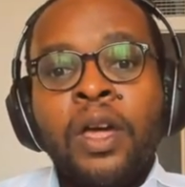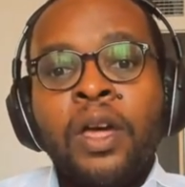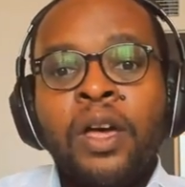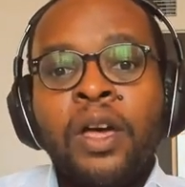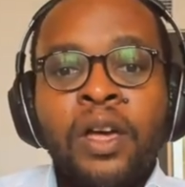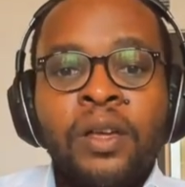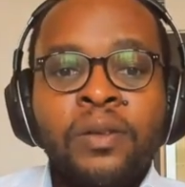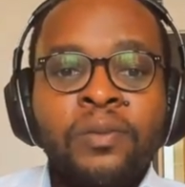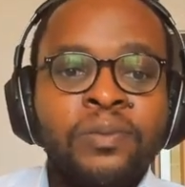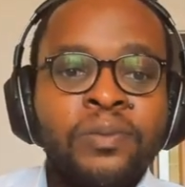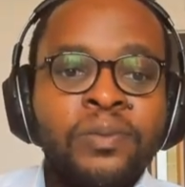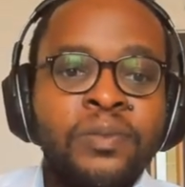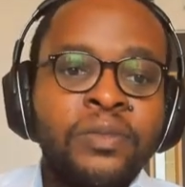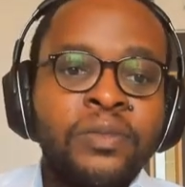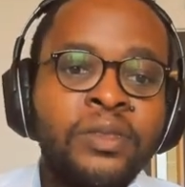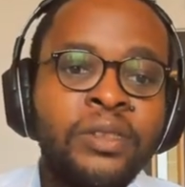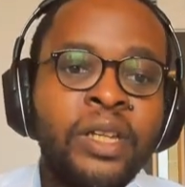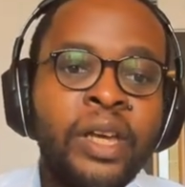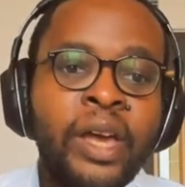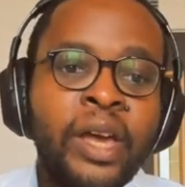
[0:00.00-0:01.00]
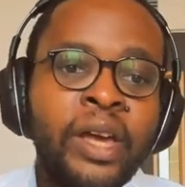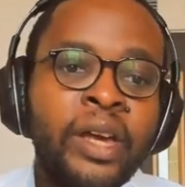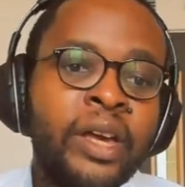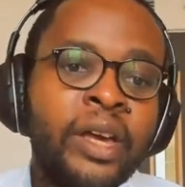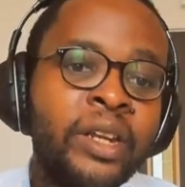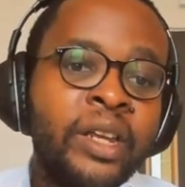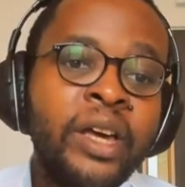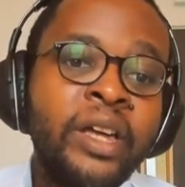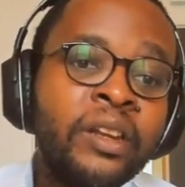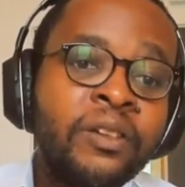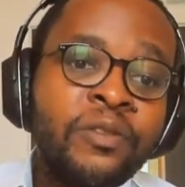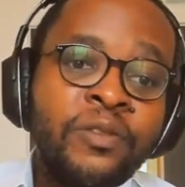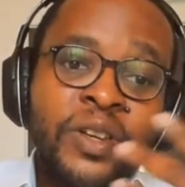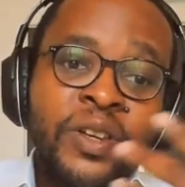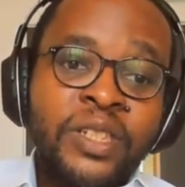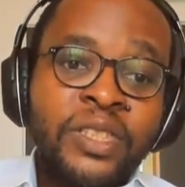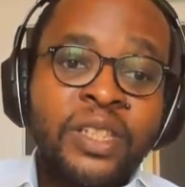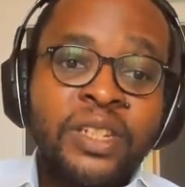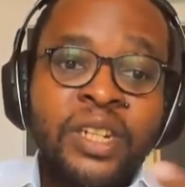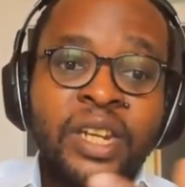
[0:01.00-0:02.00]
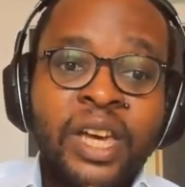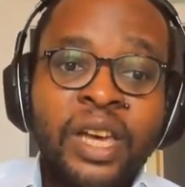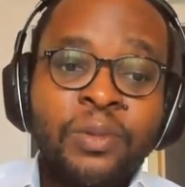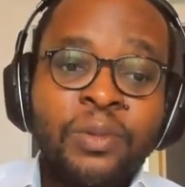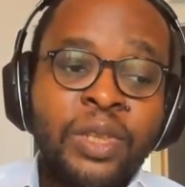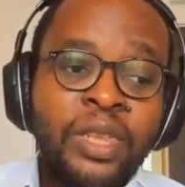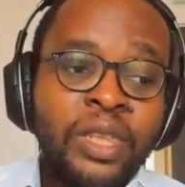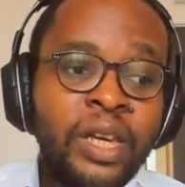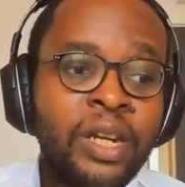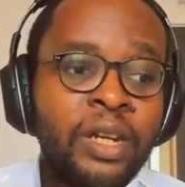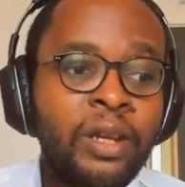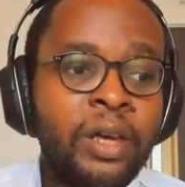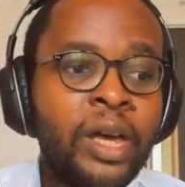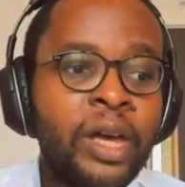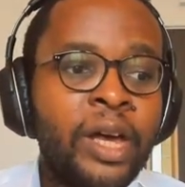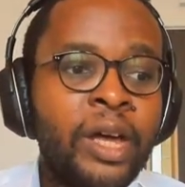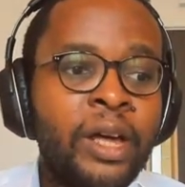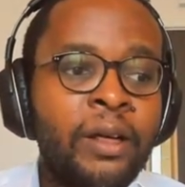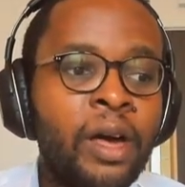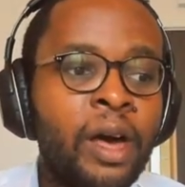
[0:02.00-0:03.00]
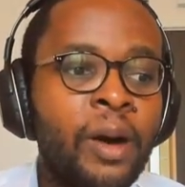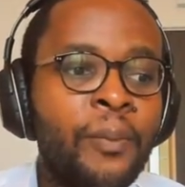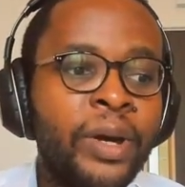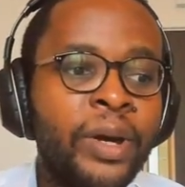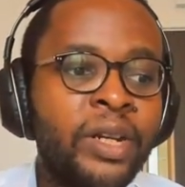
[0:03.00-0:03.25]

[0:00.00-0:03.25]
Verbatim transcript: and invest the time in that.